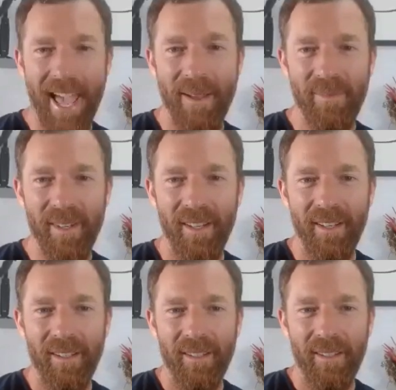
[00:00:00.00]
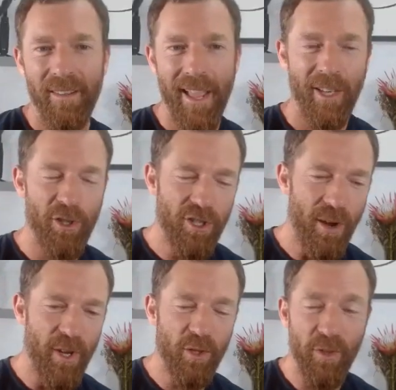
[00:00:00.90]
Cam, thank you
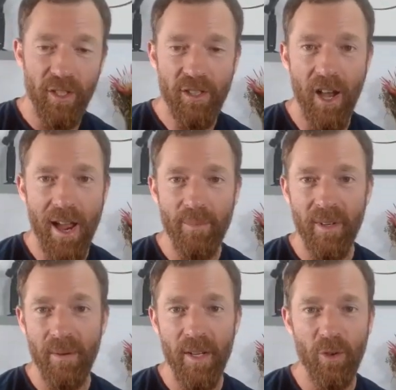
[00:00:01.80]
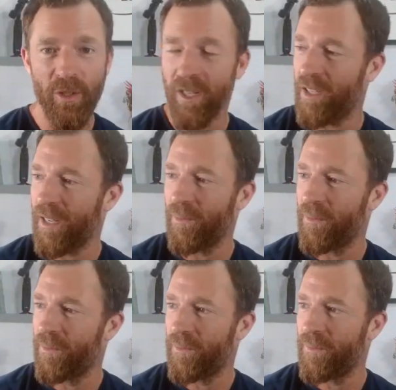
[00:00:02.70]
so much for your time. I mean, also
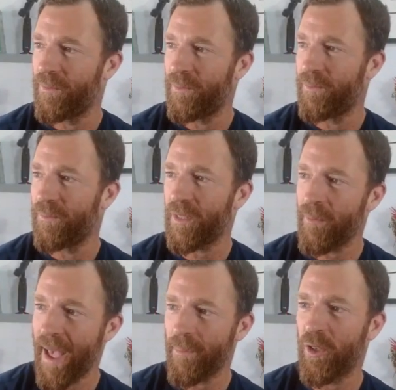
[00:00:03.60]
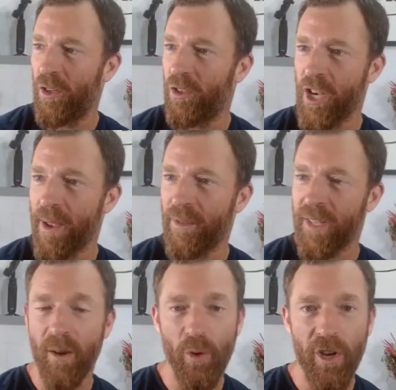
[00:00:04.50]
some absolute gems
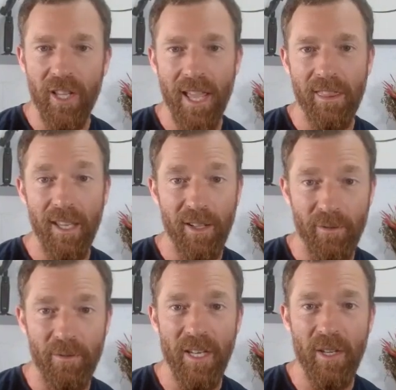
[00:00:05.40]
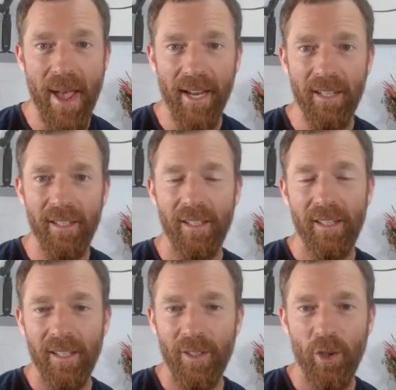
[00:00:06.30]
there, work ethic and feedback
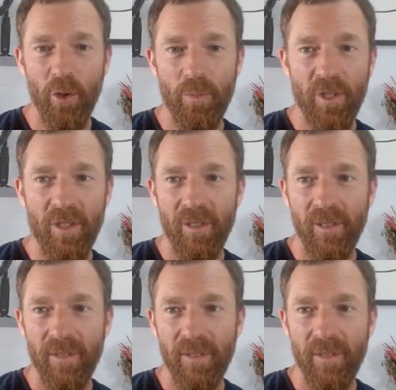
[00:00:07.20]
loops.